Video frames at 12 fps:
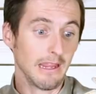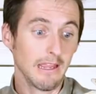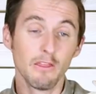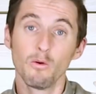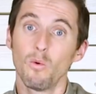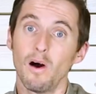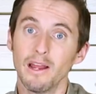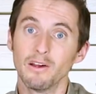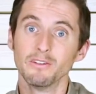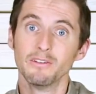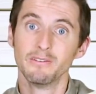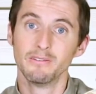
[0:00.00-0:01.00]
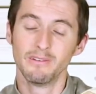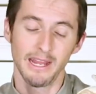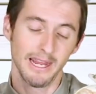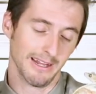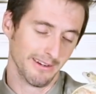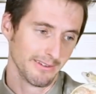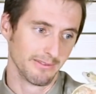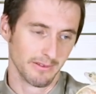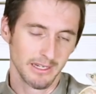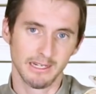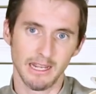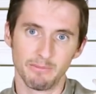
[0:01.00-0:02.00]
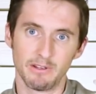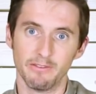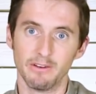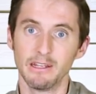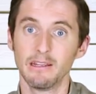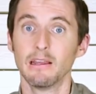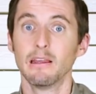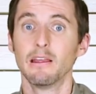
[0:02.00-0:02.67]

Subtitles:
In the wild and in captivity,